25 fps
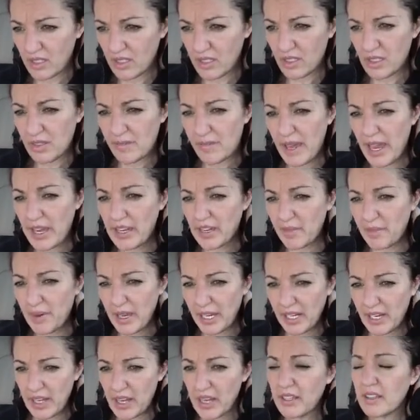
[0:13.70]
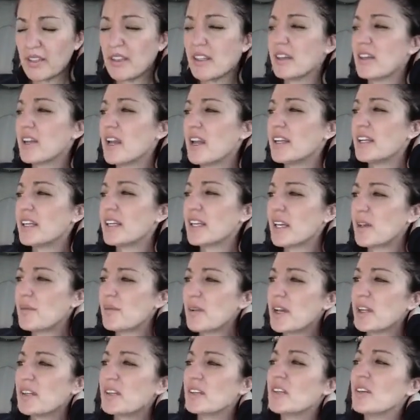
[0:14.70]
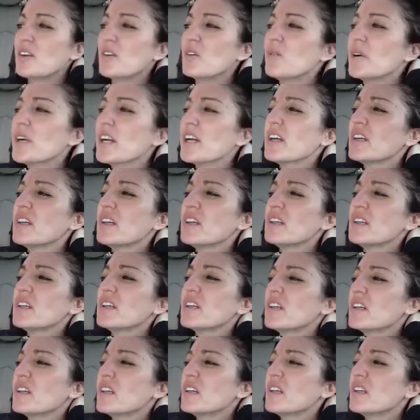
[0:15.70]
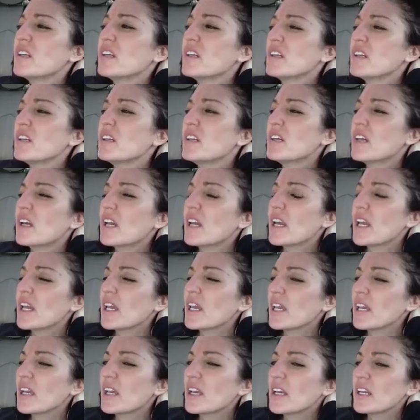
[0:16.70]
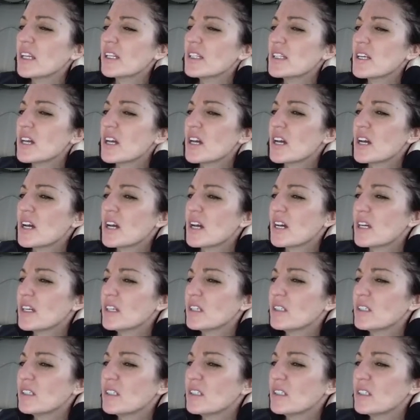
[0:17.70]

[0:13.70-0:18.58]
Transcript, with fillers: on the back of my neck that kind of came out of nowhere, and uh,